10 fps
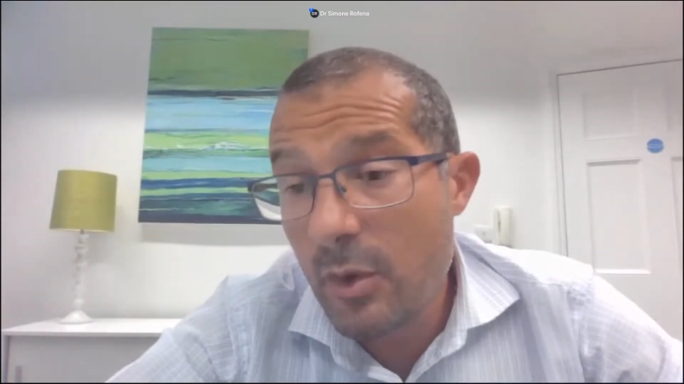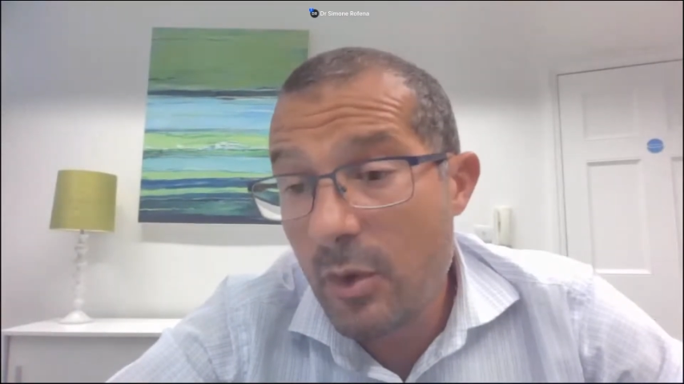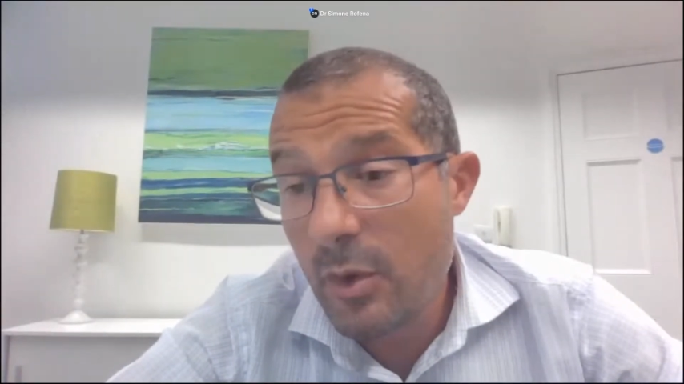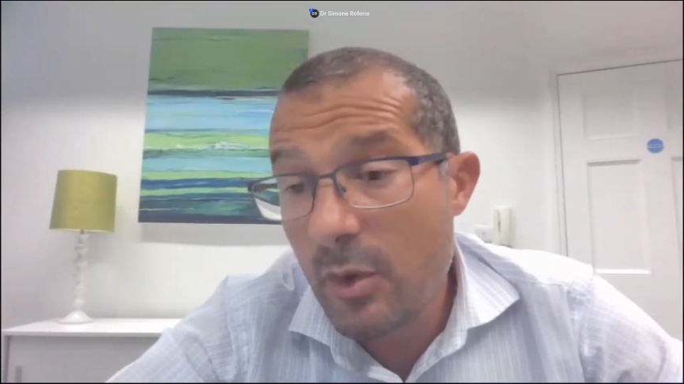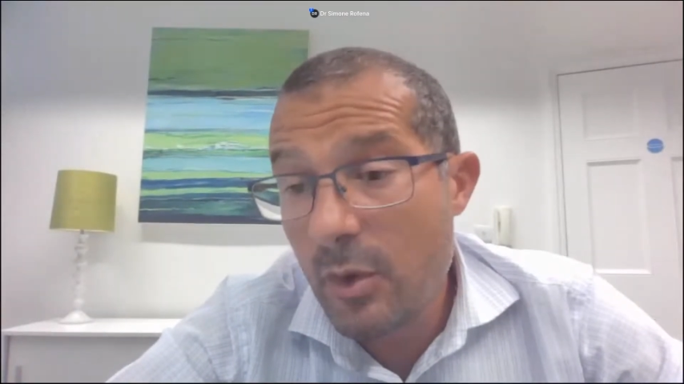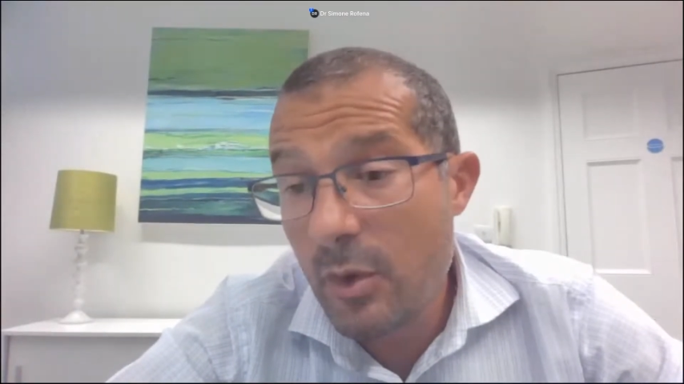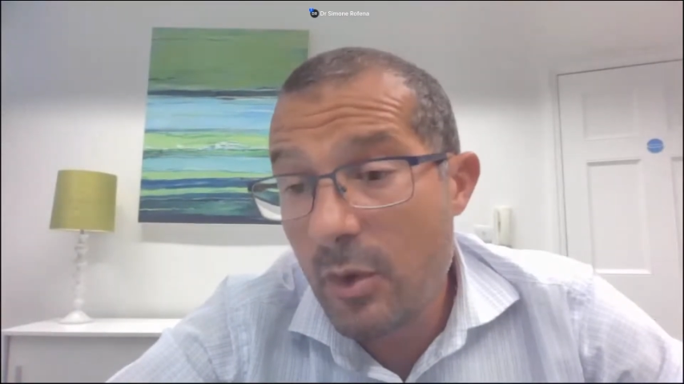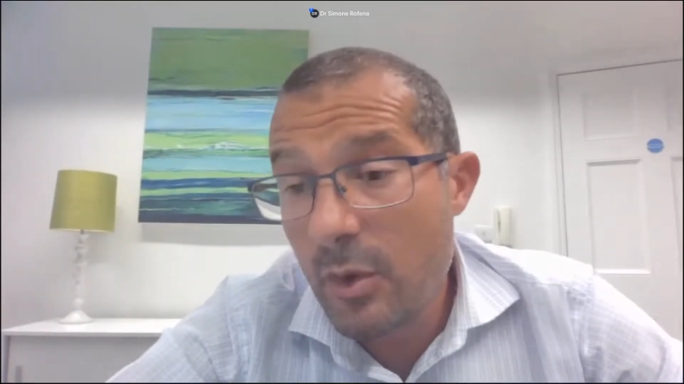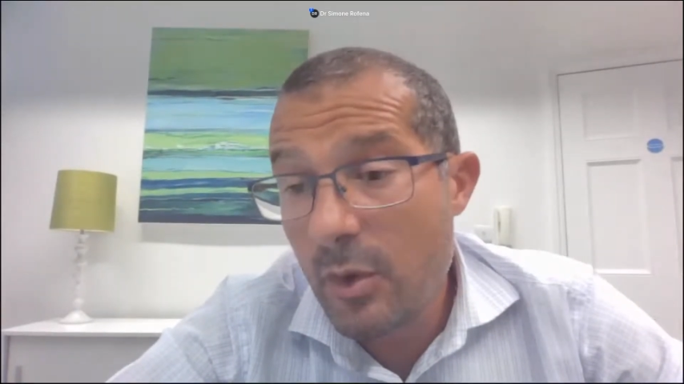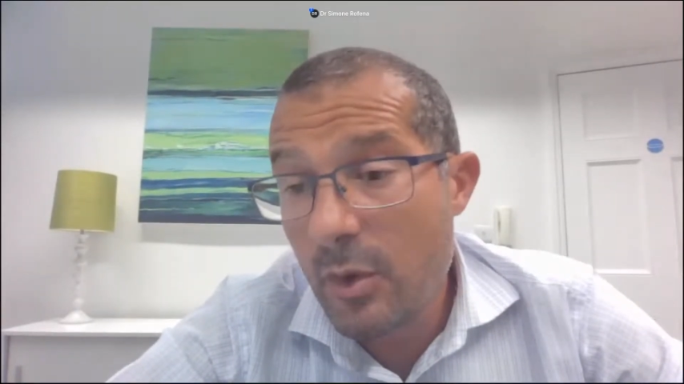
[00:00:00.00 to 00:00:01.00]
Well, I would
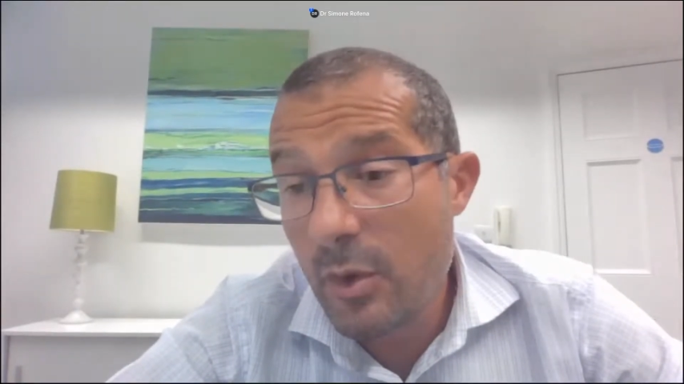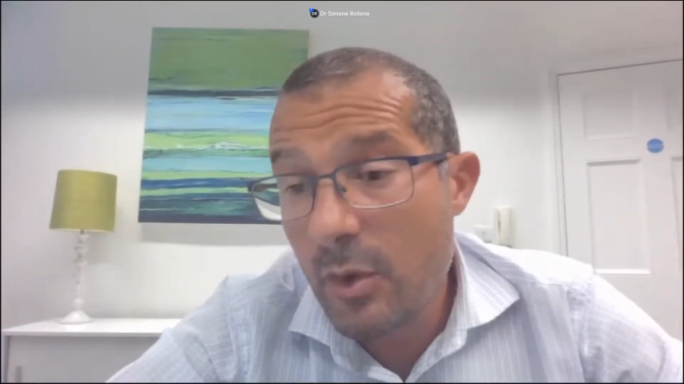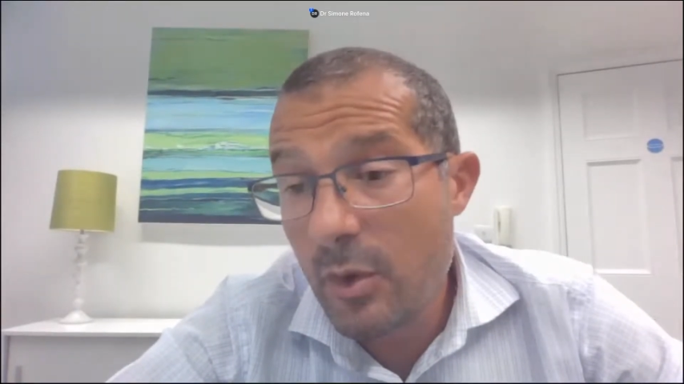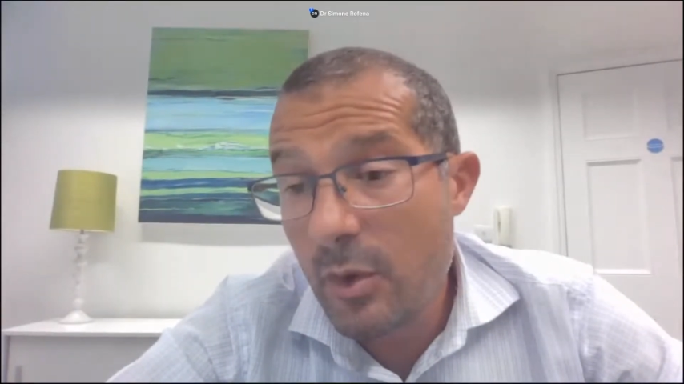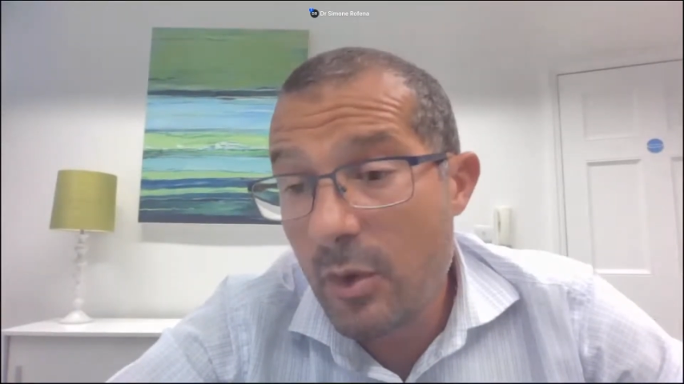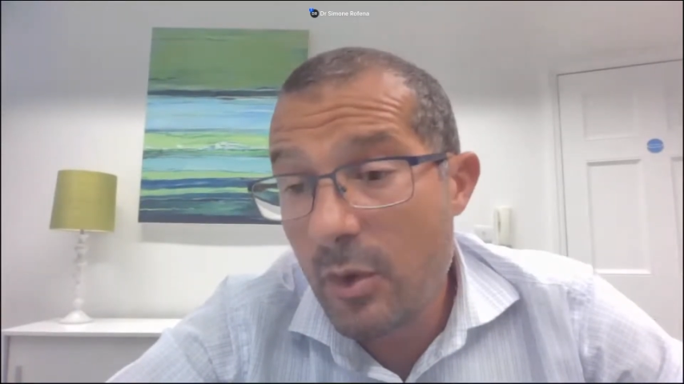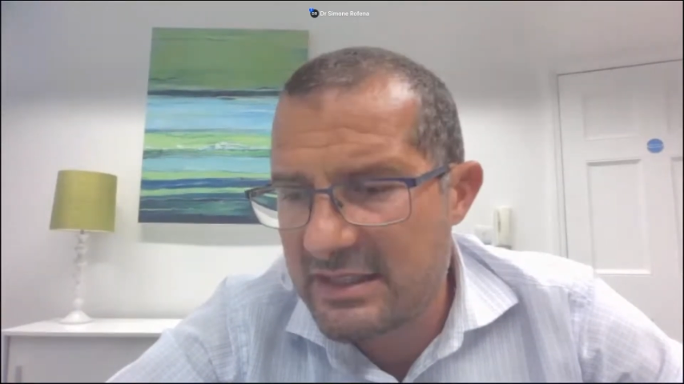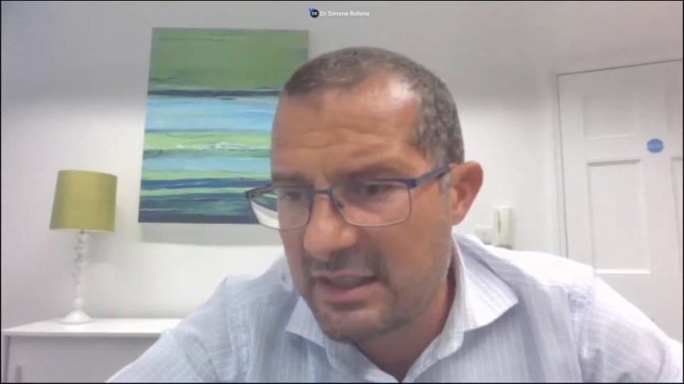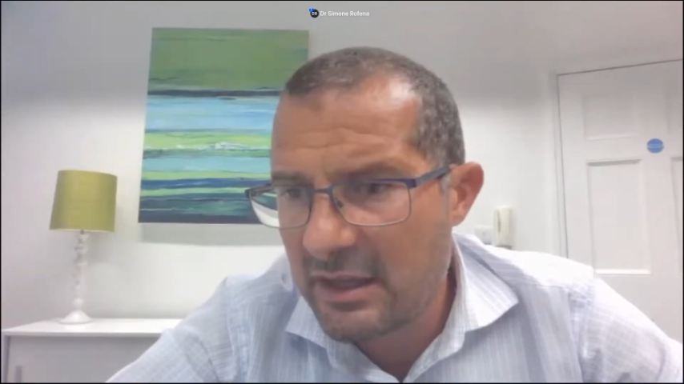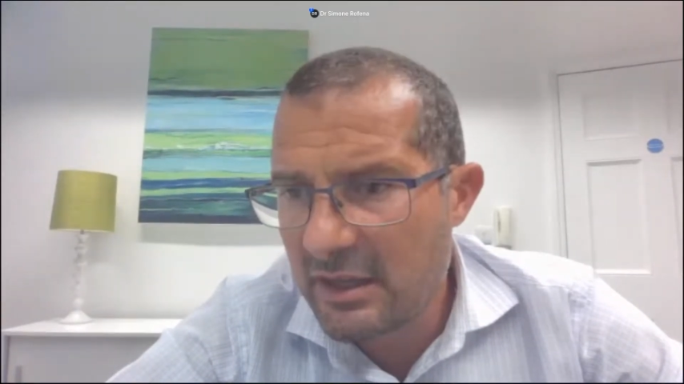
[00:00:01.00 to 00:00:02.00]
say at
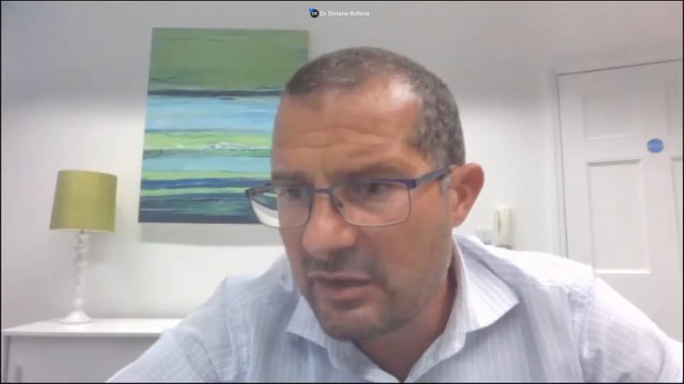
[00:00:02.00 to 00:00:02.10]
least